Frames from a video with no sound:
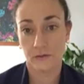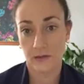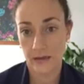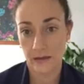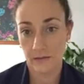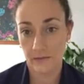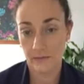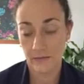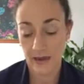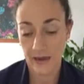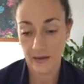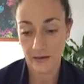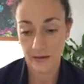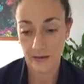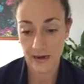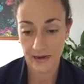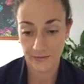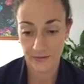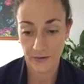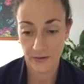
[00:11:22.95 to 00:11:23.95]
and
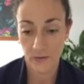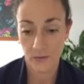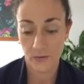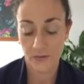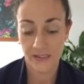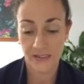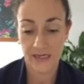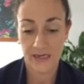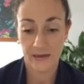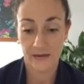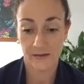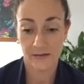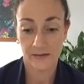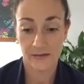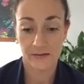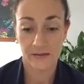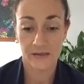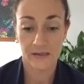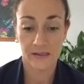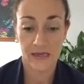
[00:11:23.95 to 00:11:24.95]
ethical
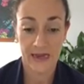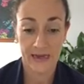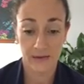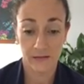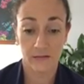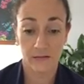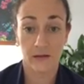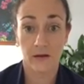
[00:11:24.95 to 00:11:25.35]
standards at